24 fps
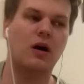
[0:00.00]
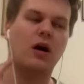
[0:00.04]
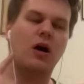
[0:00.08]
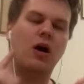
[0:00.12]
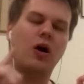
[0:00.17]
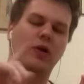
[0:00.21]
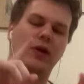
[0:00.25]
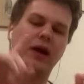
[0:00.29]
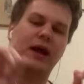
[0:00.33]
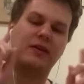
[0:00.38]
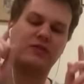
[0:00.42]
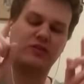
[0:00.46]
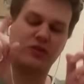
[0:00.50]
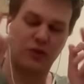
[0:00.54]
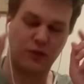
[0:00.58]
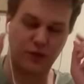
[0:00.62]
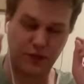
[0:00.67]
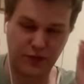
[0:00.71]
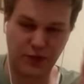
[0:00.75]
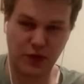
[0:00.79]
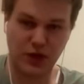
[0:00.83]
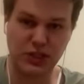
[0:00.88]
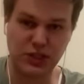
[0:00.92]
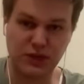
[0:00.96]
Okay, so
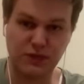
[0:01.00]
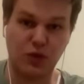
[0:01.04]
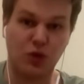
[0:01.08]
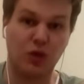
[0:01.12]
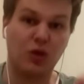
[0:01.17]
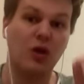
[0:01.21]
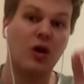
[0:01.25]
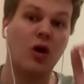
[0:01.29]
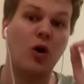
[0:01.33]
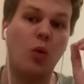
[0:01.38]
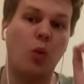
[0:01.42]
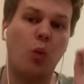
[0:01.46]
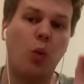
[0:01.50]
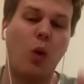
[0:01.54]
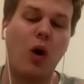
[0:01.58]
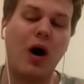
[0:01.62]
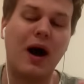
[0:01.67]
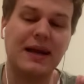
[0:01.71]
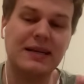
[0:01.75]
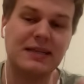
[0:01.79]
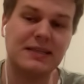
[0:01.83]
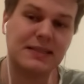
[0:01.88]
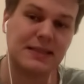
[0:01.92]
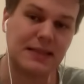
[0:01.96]
first of all,
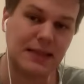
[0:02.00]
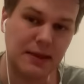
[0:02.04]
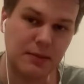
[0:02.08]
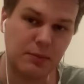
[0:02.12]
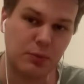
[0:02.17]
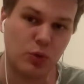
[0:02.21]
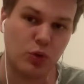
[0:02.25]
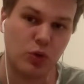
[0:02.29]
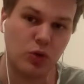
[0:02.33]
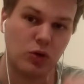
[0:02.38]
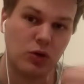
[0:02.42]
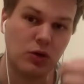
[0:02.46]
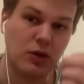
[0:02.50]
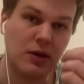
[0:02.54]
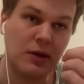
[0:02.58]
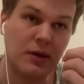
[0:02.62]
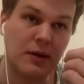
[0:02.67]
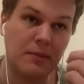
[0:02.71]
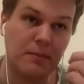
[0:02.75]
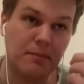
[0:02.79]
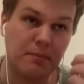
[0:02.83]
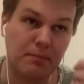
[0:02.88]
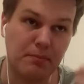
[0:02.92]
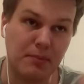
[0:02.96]
why does Liberal
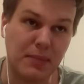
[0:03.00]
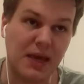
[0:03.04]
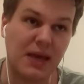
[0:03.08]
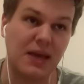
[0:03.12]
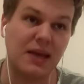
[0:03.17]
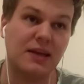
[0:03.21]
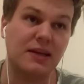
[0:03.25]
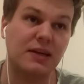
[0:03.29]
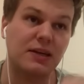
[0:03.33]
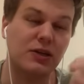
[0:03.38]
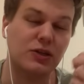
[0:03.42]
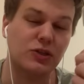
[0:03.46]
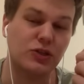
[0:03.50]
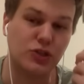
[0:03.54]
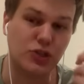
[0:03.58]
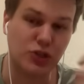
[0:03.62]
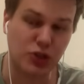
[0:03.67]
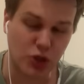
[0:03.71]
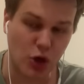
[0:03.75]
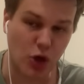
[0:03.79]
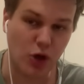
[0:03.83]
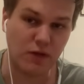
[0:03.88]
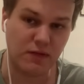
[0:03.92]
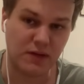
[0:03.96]
mean
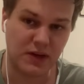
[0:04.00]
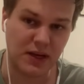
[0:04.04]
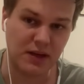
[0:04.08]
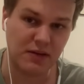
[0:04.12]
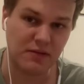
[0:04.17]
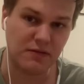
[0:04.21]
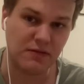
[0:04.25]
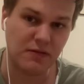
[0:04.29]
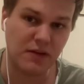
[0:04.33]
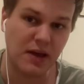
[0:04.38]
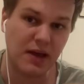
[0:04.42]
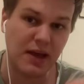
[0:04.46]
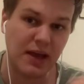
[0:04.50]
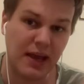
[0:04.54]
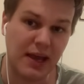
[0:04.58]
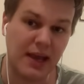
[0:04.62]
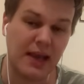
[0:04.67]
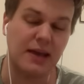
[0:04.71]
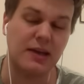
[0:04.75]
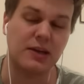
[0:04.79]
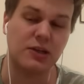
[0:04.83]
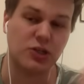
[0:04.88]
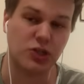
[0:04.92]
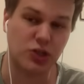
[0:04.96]
conservative
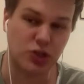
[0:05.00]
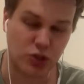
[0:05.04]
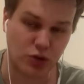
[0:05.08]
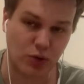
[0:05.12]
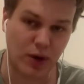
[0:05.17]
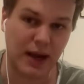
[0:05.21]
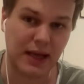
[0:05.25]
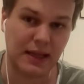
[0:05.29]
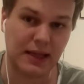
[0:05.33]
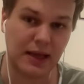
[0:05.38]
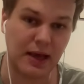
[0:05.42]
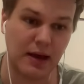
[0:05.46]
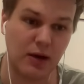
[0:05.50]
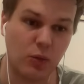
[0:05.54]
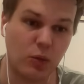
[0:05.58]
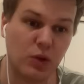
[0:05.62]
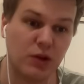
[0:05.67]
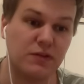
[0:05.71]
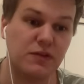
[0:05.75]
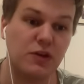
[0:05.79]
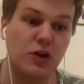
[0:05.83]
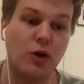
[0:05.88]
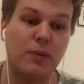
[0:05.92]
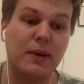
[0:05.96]
in Australia? Well,
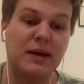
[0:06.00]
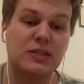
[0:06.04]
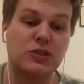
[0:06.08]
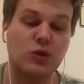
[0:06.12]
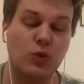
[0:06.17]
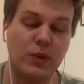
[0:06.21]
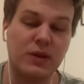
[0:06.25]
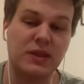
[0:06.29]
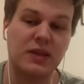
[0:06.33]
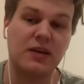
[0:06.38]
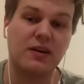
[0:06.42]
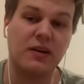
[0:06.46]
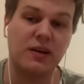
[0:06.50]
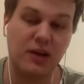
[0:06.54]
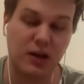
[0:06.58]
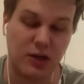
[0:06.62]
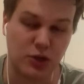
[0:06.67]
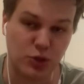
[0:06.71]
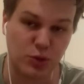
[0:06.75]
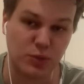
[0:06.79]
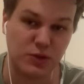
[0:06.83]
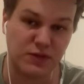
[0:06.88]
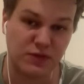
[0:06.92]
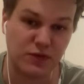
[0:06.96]
if you go back to when the
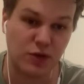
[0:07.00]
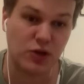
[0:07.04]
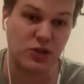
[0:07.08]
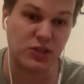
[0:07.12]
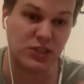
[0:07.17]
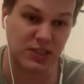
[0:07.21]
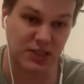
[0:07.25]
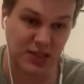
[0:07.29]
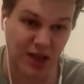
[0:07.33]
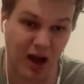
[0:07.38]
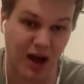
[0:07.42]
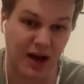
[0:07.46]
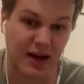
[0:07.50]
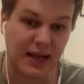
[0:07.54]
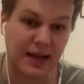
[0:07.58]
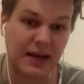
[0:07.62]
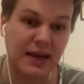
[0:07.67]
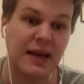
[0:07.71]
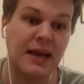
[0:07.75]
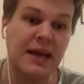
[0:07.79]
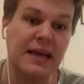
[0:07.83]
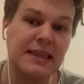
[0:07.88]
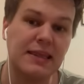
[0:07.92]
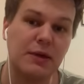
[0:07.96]
country was first starting,
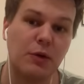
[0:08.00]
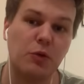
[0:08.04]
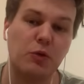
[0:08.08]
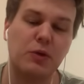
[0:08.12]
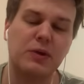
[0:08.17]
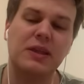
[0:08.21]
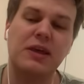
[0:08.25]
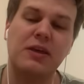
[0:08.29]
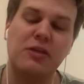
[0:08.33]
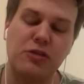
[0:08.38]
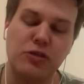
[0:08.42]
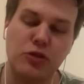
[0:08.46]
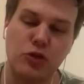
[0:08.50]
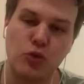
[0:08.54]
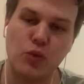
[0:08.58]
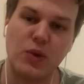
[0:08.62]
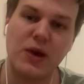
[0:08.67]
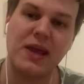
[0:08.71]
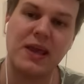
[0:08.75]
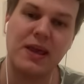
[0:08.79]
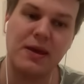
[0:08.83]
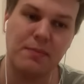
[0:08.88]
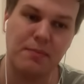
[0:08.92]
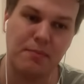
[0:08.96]
there were really
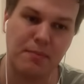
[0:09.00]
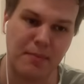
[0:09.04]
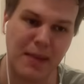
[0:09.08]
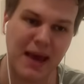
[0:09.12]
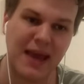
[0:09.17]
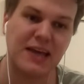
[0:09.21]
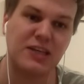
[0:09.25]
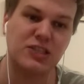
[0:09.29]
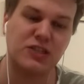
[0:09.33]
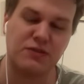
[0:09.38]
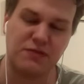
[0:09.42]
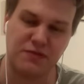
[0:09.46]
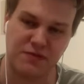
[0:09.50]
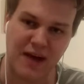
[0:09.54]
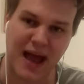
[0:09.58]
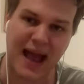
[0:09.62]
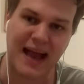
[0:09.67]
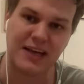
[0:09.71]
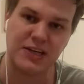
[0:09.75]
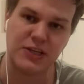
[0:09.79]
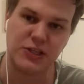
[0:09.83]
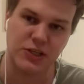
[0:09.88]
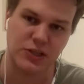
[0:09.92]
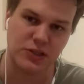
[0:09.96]
3 major
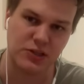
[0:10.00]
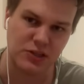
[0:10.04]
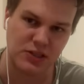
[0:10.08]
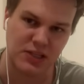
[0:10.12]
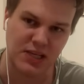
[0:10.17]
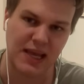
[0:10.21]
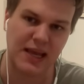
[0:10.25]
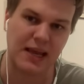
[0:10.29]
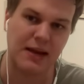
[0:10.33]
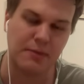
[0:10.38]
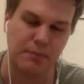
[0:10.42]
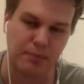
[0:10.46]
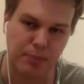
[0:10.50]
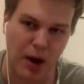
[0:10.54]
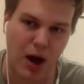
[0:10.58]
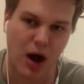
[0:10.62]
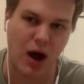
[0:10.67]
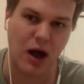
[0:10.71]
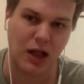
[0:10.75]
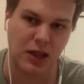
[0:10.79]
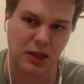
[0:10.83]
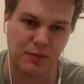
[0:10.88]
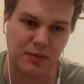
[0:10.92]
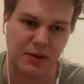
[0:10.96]
factions in
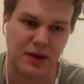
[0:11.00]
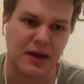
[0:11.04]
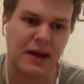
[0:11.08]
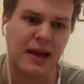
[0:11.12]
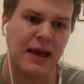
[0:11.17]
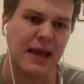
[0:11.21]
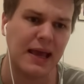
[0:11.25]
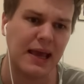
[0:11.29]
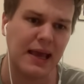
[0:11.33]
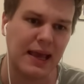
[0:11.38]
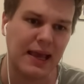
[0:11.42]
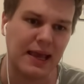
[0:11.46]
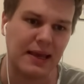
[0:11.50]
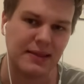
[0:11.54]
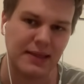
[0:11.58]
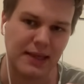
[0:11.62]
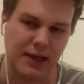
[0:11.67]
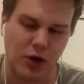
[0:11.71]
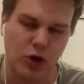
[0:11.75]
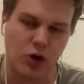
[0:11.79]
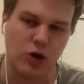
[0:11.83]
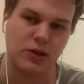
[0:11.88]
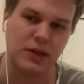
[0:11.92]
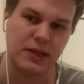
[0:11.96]
Parliament in
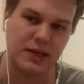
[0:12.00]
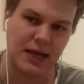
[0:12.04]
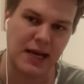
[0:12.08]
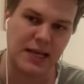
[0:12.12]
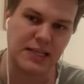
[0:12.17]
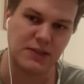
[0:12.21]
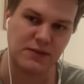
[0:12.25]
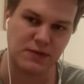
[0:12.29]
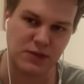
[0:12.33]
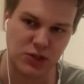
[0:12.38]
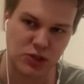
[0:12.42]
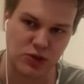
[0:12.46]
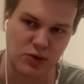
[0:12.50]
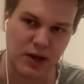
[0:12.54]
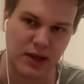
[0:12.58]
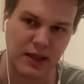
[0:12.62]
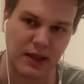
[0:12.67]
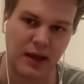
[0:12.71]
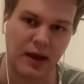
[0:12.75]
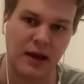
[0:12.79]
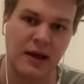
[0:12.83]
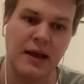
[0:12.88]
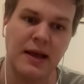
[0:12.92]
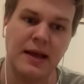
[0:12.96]
the early days of
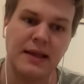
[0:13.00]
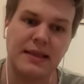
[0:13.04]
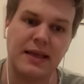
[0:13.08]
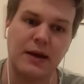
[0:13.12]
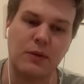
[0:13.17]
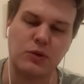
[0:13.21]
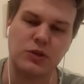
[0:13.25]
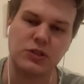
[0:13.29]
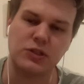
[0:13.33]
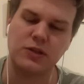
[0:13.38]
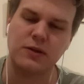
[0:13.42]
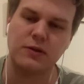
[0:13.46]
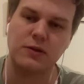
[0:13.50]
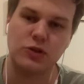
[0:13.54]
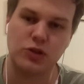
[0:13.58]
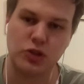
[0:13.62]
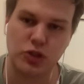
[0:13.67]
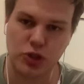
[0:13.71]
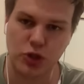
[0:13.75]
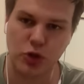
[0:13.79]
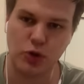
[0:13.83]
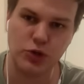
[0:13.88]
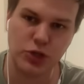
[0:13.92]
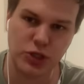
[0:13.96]
Australia. That was
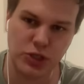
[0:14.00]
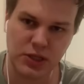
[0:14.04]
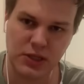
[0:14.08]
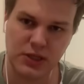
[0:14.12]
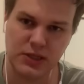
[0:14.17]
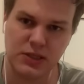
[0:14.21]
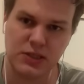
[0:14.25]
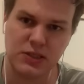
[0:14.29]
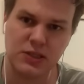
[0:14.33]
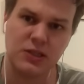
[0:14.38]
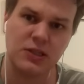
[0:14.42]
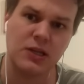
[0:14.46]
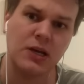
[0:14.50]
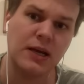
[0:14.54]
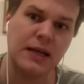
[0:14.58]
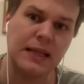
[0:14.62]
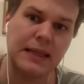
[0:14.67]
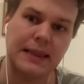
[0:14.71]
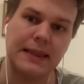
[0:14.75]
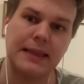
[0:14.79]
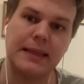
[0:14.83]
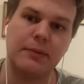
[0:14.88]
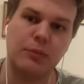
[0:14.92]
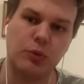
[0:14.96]
socialists,
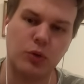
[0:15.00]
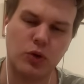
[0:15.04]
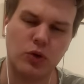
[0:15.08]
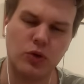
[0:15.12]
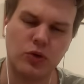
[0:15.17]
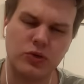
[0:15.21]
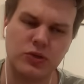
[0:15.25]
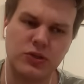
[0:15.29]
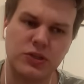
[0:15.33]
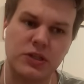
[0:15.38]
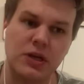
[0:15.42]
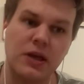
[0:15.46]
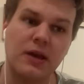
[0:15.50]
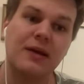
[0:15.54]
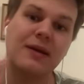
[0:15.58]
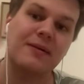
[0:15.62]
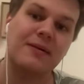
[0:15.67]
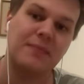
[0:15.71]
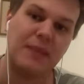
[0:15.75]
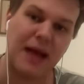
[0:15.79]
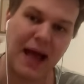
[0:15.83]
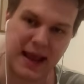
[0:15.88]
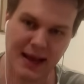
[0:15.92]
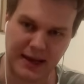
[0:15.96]
liberals,
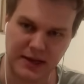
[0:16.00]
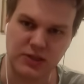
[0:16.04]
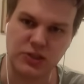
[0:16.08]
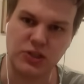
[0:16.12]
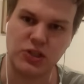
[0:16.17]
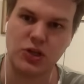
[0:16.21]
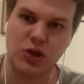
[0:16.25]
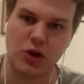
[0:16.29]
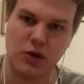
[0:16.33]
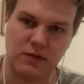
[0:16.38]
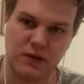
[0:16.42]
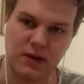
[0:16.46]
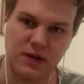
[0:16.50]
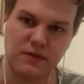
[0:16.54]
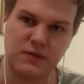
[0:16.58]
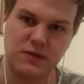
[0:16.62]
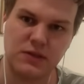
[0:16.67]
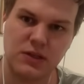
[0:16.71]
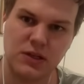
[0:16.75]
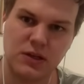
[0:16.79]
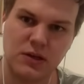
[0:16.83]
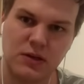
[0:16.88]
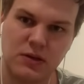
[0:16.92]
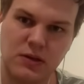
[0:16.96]
and
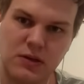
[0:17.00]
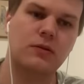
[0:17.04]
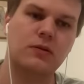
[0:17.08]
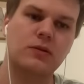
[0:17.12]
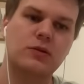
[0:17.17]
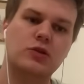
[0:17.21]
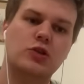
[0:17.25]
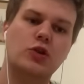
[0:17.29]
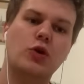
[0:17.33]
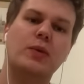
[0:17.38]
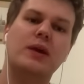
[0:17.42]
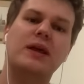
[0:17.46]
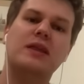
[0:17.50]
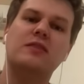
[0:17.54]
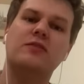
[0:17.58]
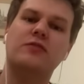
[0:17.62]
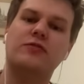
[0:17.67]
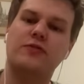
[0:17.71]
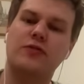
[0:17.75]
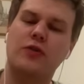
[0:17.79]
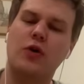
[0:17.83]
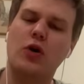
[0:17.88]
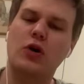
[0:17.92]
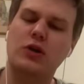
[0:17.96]
conservatives. So in the
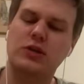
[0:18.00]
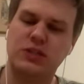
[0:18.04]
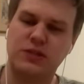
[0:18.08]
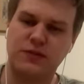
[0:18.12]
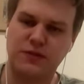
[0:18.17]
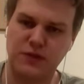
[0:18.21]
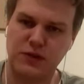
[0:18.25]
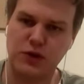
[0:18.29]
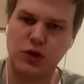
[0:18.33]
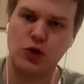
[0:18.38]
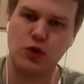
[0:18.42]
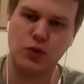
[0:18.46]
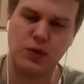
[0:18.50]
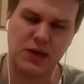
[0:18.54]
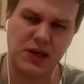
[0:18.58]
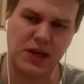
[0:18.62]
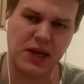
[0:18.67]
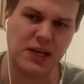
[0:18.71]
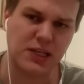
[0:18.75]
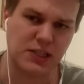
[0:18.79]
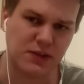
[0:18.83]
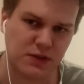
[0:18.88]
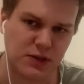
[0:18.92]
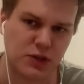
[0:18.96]
first few
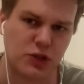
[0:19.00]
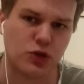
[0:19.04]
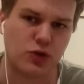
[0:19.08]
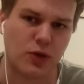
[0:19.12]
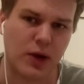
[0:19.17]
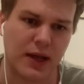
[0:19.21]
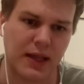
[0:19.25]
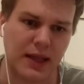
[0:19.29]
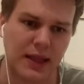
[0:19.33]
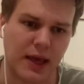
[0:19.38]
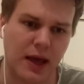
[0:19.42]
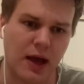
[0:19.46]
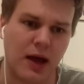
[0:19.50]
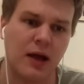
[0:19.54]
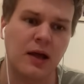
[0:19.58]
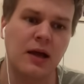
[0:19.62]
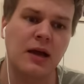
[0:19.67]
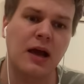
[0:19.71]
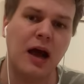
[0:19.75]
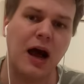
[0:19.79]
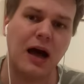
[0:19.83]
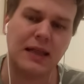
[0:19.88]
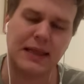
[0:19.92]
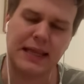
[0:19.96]
years of Australia,
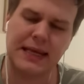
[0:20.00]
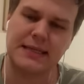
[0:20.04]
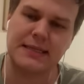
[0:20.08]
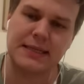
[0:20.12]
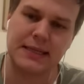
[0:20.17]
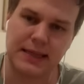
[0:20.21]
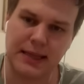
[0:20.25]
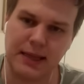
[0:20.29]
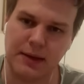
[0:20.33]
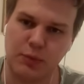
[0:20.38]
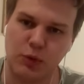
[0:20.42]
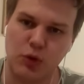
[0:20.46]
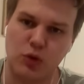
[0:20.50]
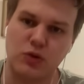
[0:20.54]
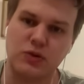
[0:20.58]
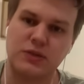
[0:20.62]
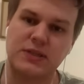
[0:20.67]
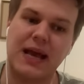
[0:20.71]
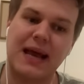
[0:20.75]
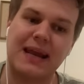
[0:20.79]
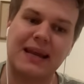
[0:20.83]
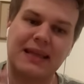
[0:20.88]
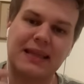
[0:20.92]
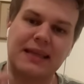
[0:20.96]
elected liberals
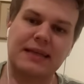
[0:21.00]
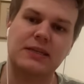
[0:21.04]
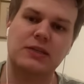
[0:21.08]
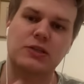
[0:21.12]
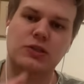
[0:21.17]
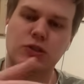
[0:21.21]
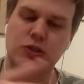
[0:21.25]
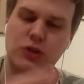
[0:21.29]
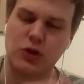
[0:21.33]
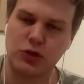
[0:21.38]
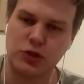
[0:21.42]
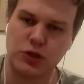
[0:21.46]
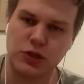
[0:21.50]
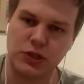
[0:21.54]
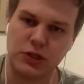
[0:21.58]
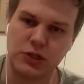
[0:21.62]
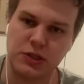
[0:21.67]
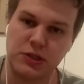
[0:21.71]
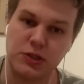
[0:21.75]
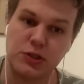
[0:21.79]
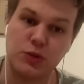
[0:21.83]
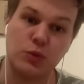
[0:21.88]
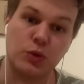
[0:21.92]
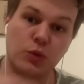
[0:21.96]
and elected
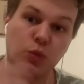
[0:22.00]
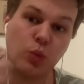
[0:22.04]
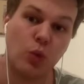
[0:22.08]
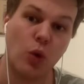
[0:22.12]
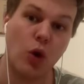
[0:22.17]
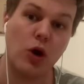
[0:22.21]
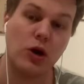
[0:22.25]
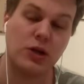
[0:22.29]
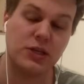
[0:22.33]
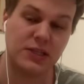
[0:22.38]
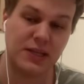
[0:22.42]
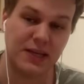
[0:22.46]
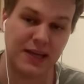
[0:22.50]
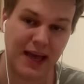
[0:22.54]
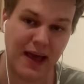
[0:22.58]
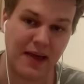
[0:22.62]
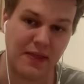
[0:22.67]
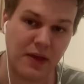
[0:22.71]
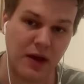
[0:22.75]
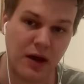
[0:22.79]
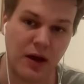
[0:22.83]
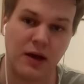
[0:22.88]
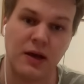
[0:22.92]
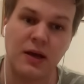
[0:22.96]
socialists would work
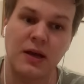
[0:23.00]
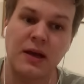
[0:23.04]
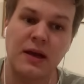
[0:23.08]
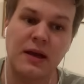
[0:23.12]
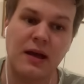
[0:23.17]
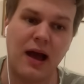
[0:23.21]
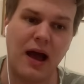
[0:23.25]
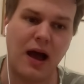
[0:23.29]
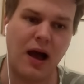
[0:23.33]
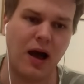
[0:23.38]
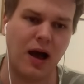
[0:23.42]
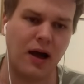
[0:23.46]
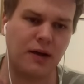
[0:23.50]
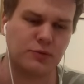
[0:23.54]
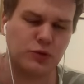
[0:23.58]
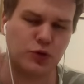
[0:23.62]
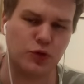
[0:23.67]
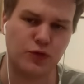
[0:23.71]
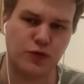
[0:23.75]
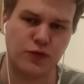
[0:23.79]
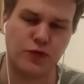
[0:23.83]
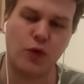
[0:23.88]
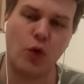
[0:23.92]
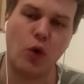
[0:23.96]
together to
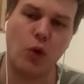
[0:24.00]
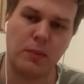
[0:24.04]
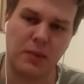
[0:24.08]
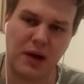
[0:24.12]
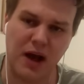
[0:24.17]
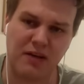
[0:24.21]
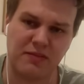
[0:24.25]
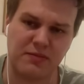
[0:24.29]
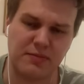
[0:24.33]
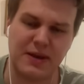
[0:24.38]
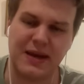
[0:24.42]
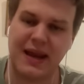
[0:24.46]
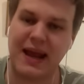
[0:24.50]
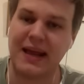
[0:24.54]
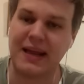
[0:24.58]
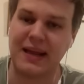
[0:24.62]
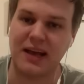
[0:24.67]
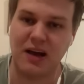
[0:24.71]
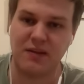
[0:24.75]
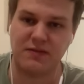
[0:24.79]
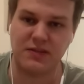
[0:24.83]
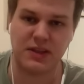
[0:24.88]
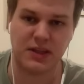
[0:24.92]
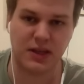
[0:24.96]
form government and
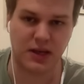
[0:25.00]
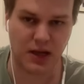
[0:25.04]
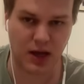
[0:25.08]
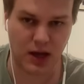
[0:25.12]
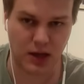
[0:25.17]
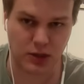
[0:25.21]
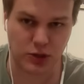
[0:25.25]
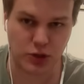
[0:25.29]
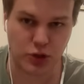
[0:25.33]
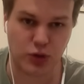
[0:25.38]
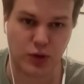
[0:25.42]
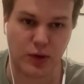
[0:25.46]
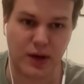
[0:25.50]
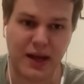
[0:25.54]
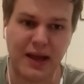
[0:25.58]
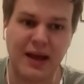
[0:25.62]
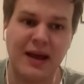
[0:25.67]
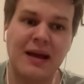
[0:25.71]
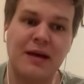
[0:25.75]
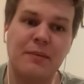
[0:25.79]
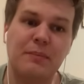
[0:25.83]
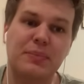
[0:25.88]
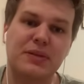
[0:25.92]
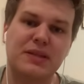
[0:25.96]
govern the country.
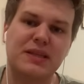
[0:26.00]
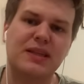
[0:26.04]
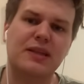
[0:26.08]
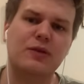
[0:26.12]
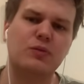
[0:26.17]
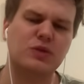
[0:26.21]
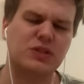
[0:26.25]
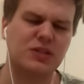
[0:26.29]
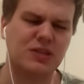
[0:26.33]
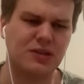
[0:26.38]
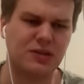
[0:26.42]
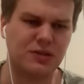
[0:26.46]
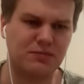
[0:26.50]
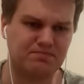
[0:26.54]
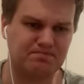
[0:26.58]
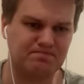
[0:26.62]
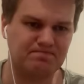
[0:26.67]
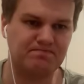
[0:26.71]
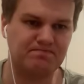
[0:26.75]
But then there was an